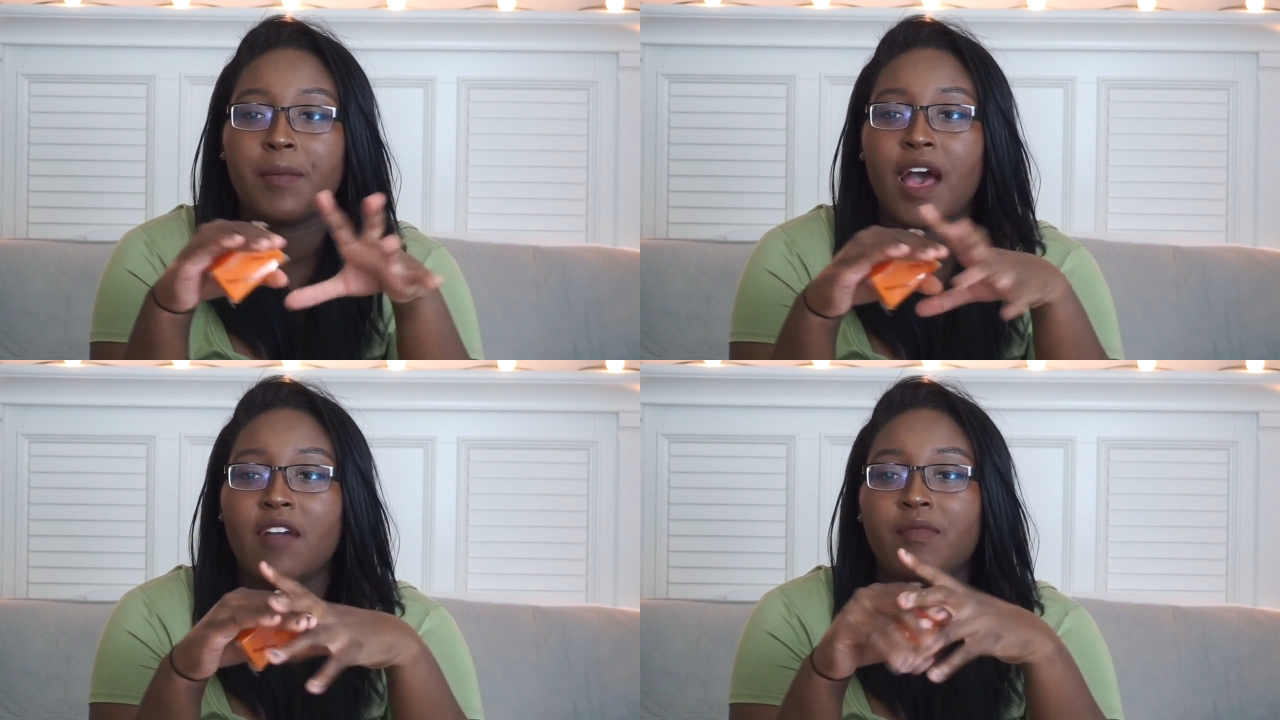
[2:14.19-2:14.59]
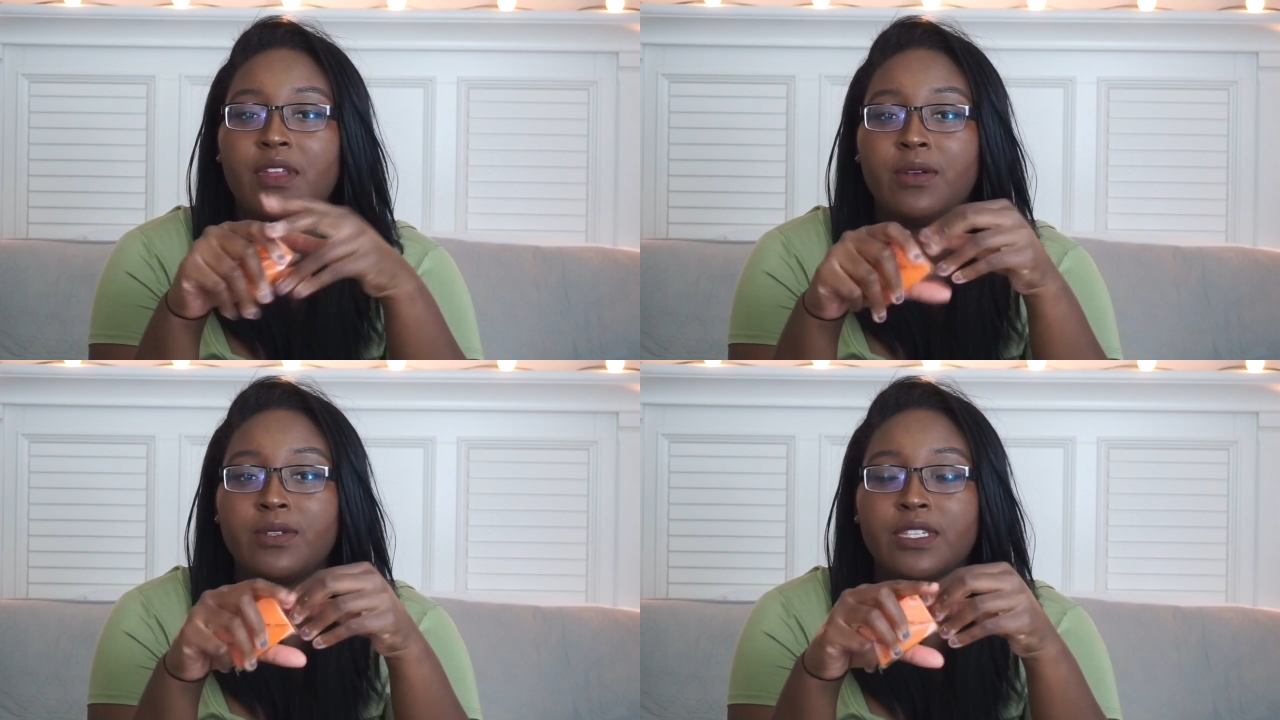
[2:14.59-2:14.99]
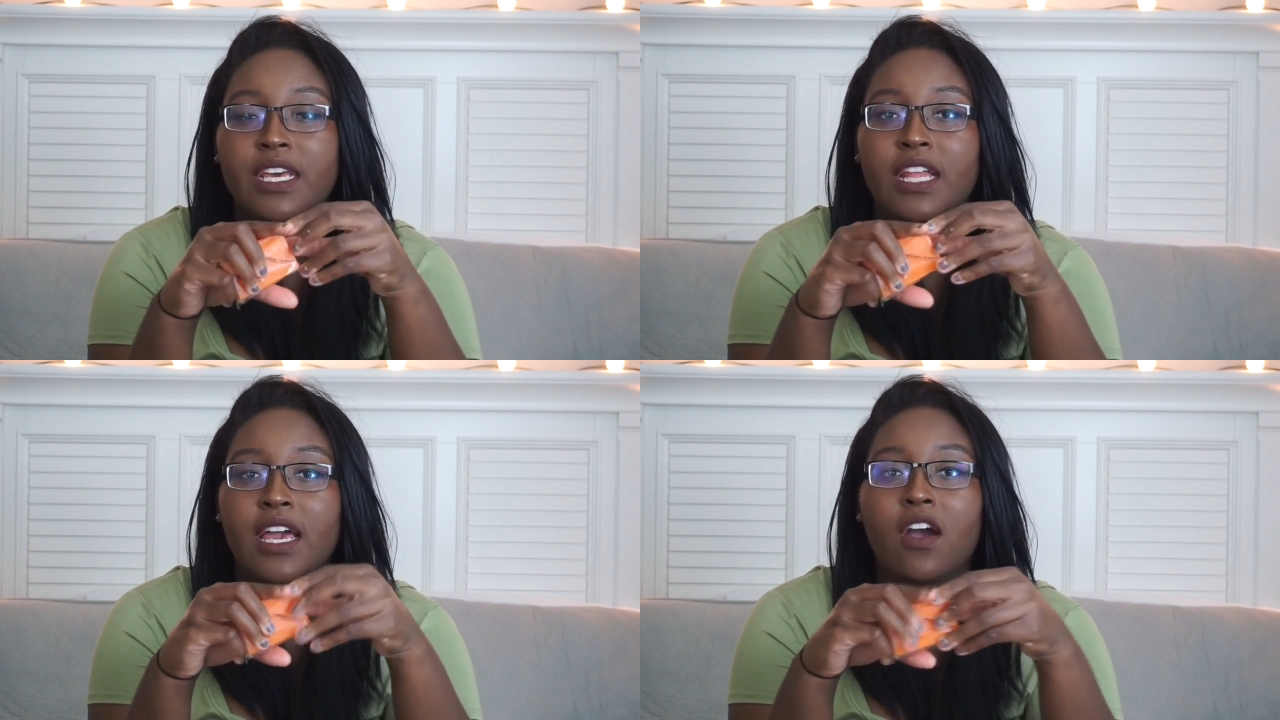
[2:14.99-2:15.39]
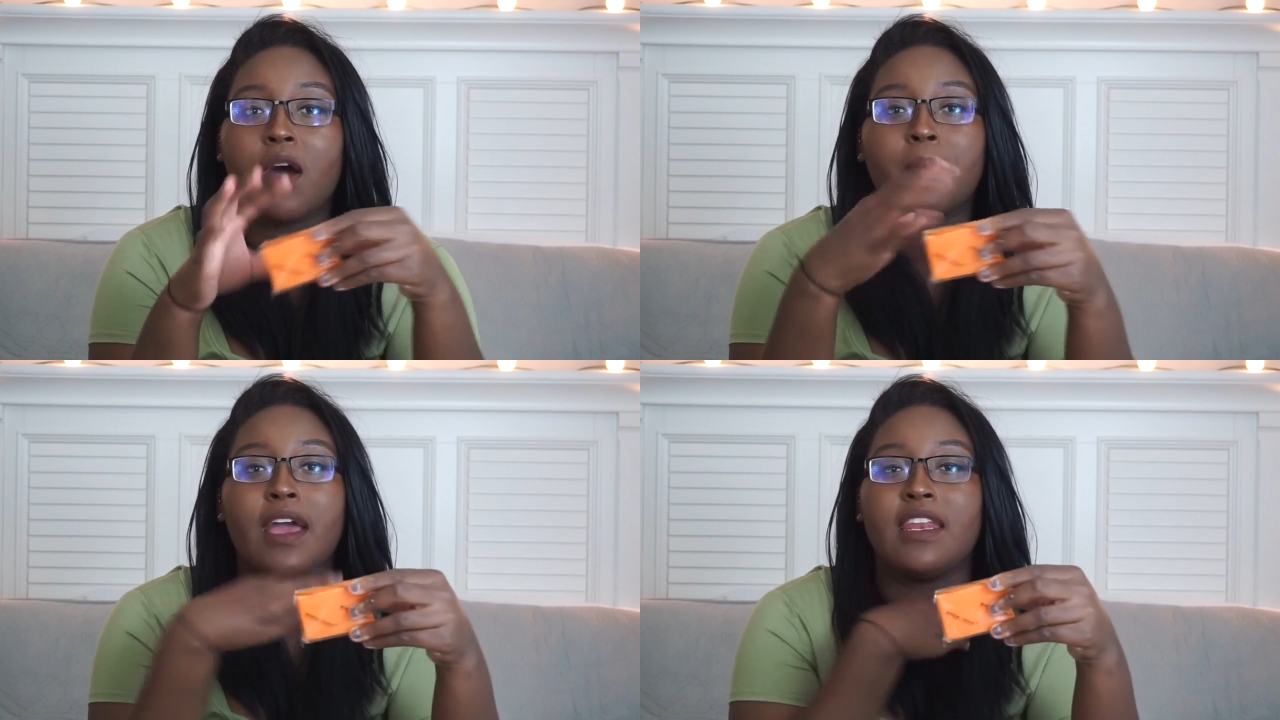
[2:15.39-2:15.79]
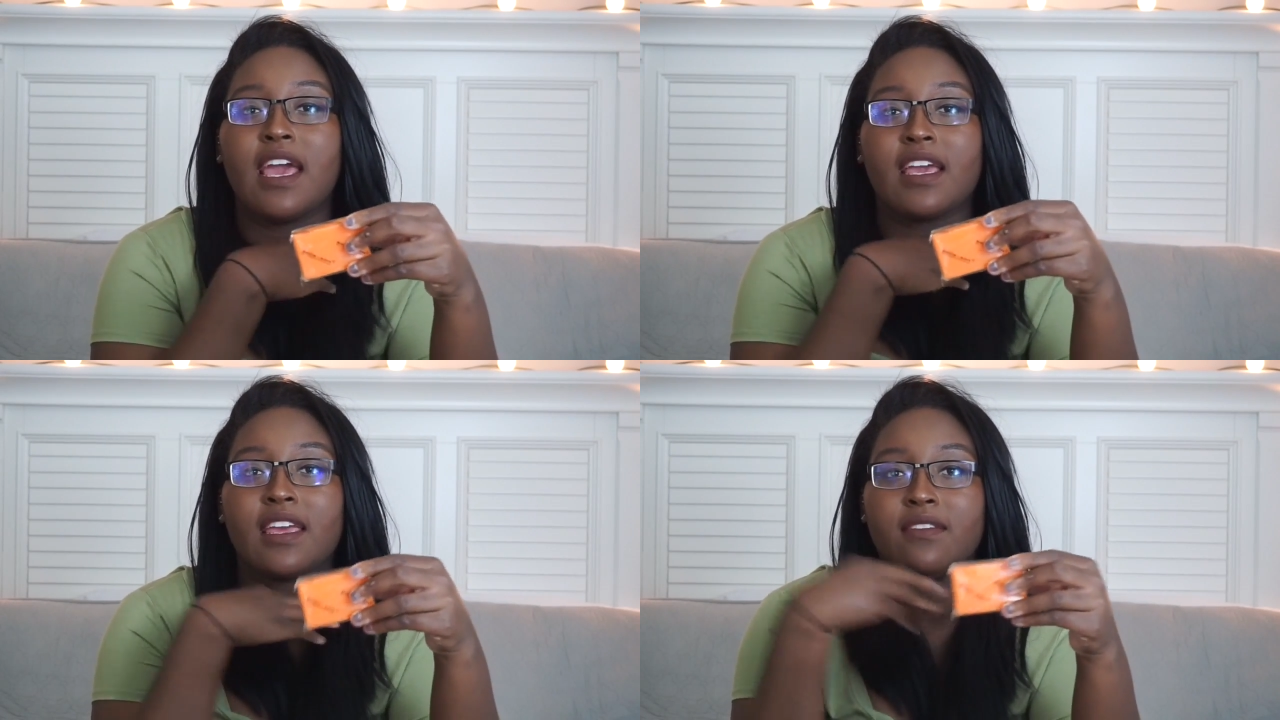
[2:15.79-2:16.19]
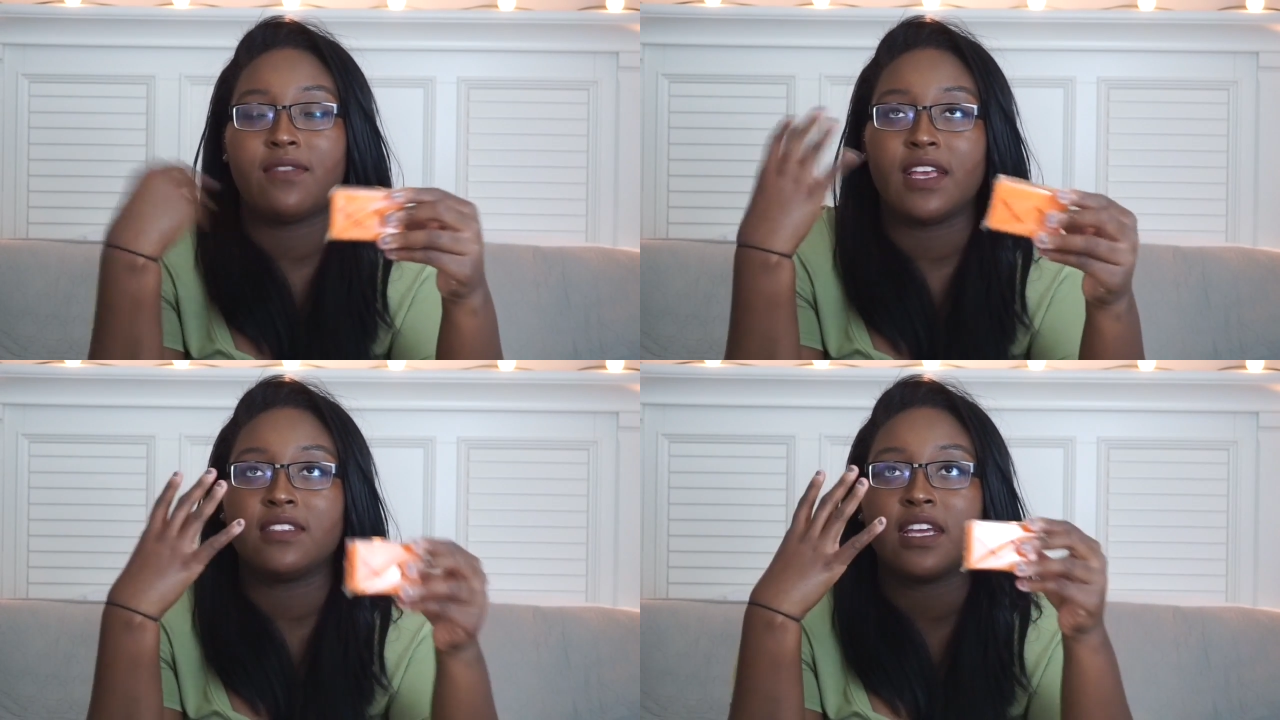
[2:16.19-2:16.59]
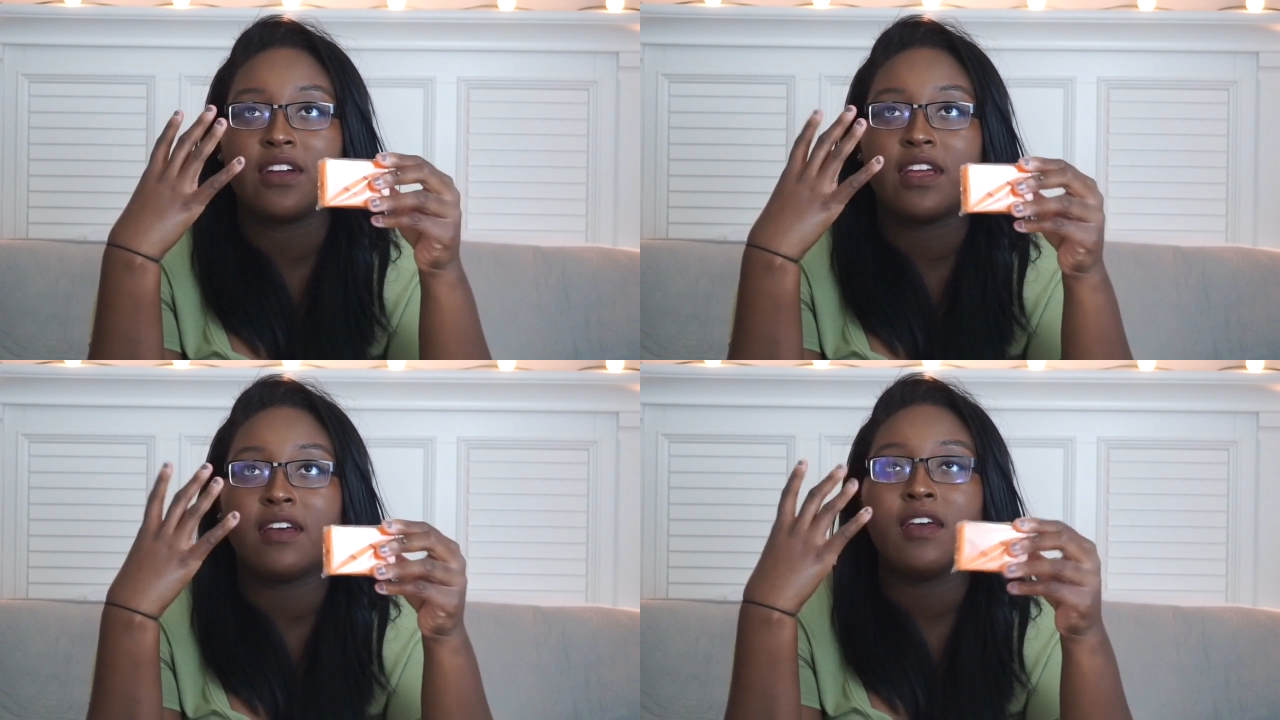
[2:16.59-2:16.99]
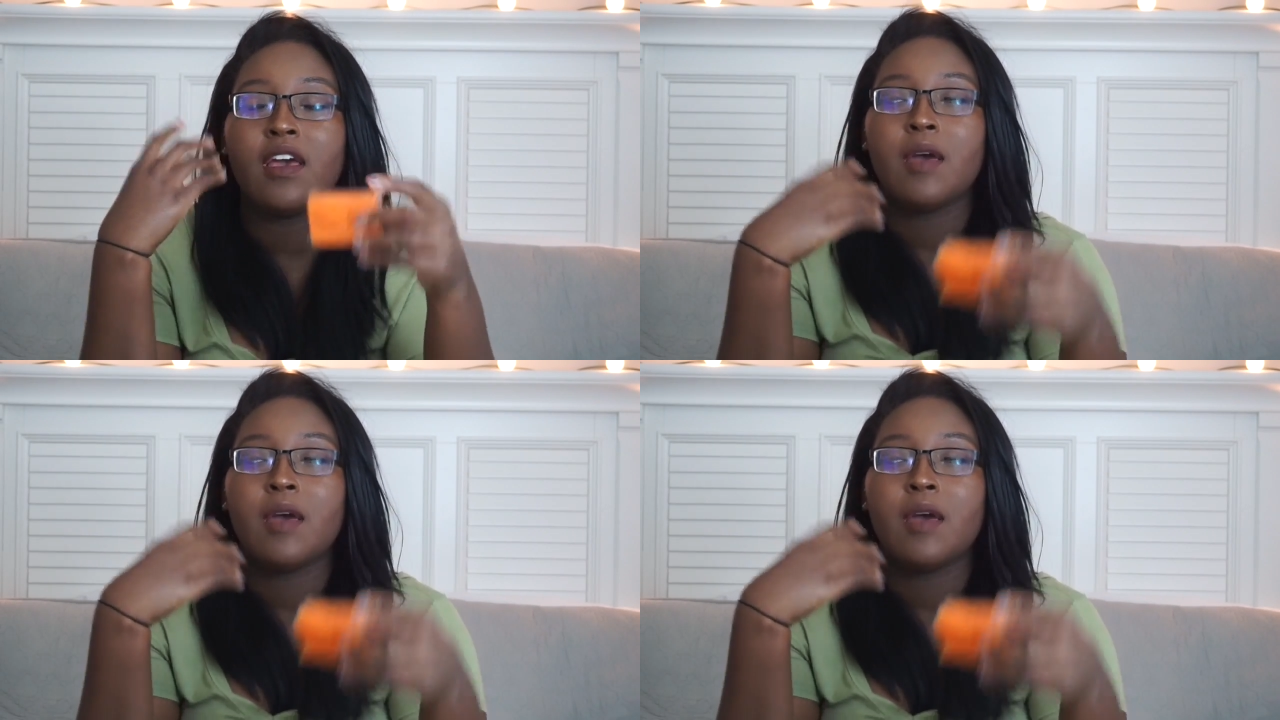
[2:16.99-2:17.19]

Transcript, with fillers: but I've been using it like on my neck and face area